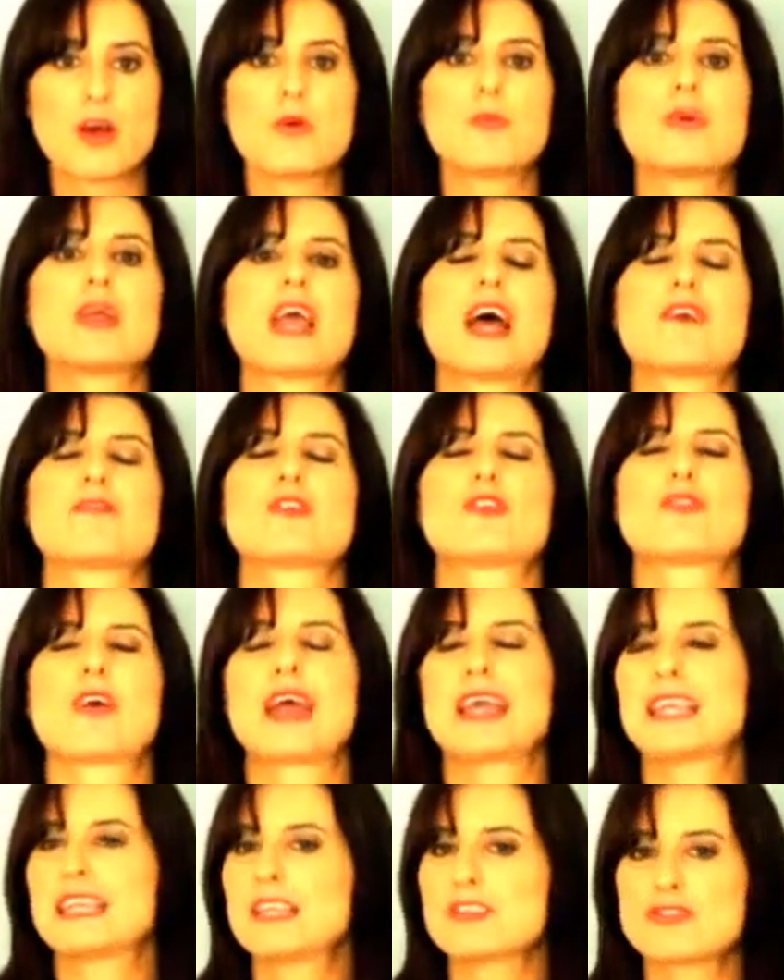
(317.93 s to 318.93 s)
We have
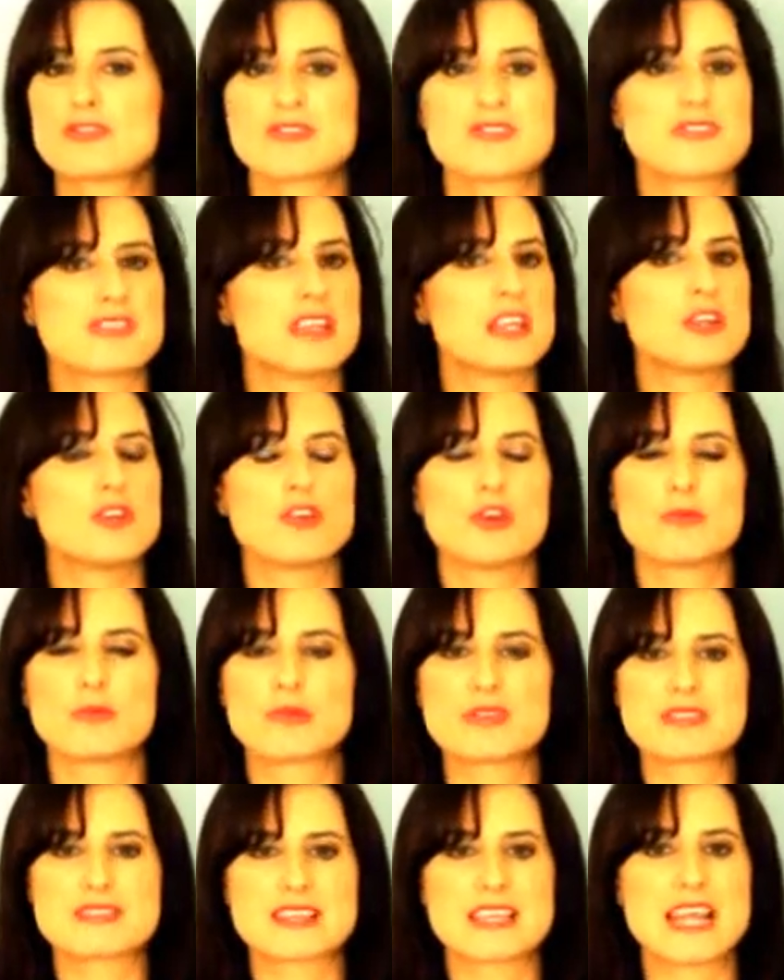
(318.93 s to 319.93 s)
great literacy,
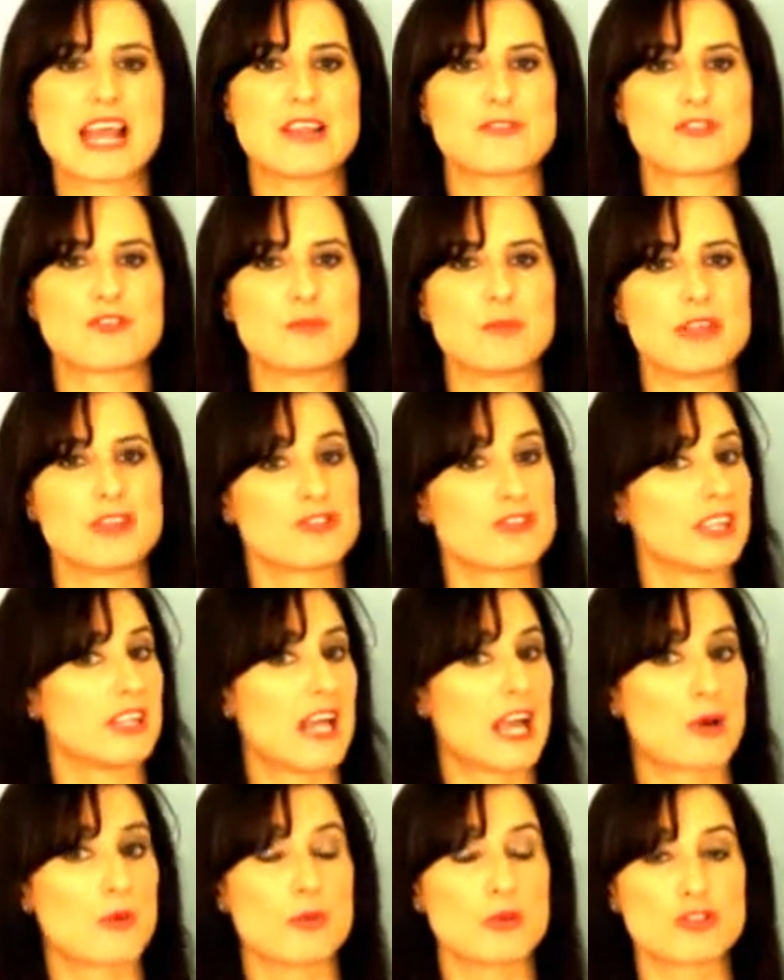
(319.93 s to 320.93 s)
numeracy and speech and
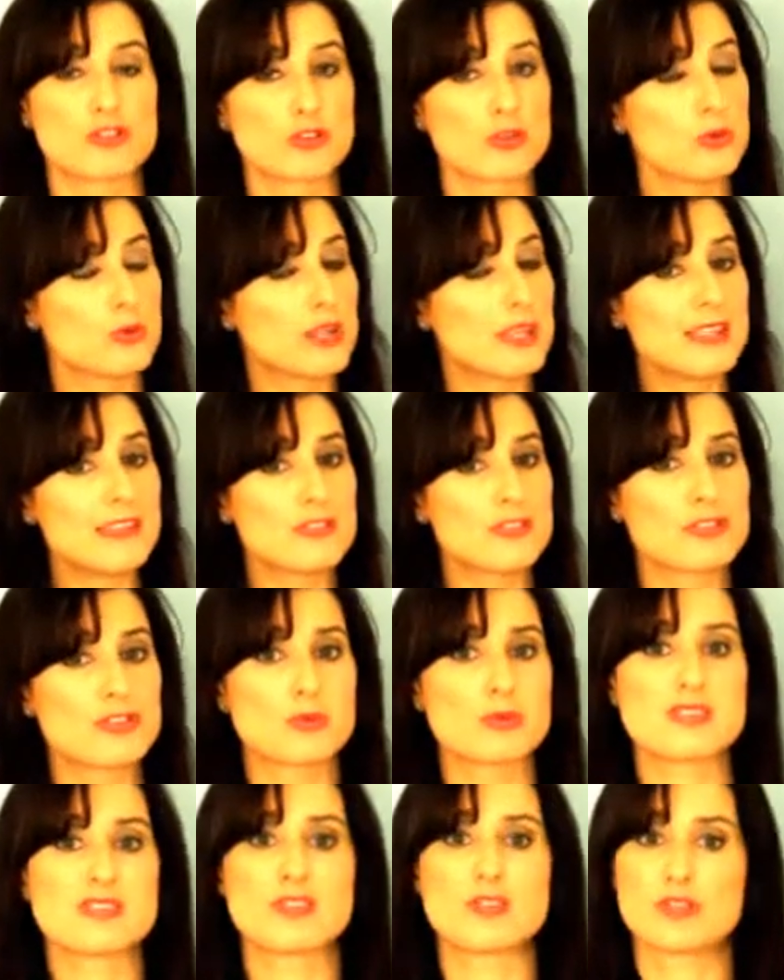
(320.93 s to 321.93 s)
language toolkits to
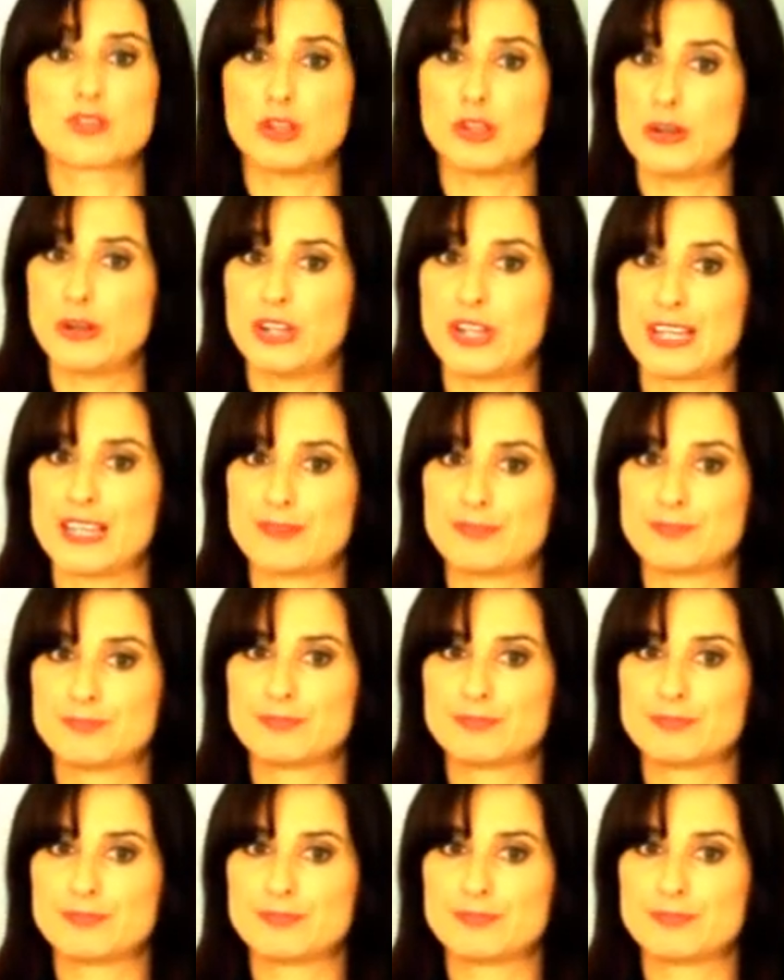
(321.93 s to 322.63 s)
assist learning.